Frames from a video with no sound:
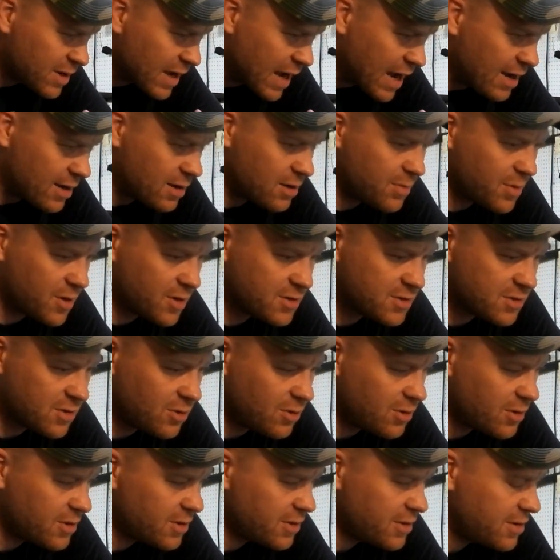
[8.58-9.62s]
calibers
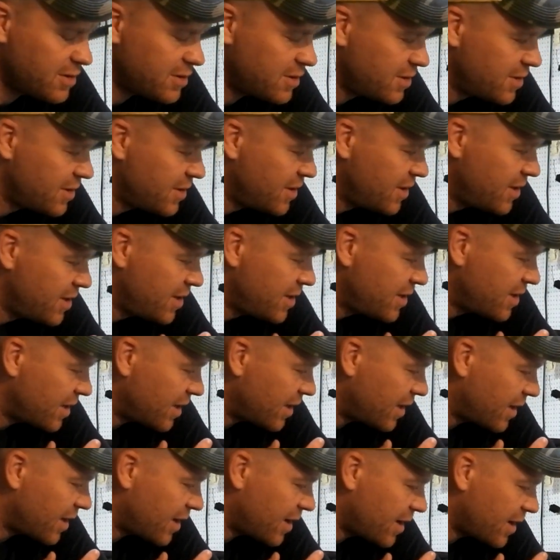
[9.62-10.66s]
ordered,
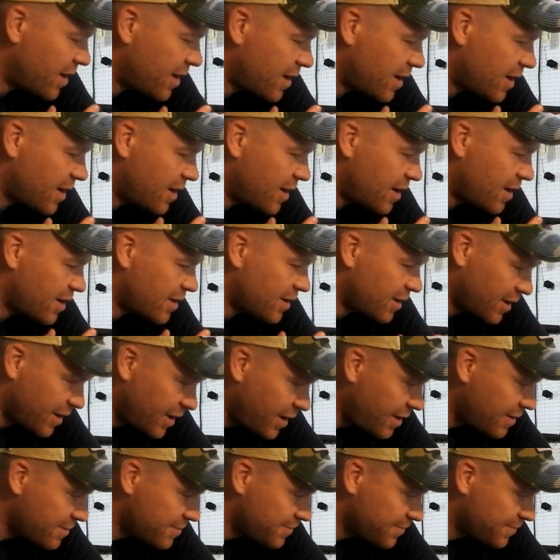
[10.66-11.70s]
and
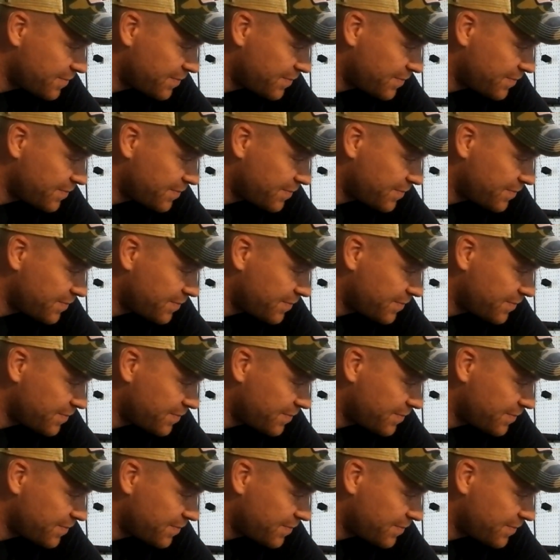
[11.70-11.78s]
yeah,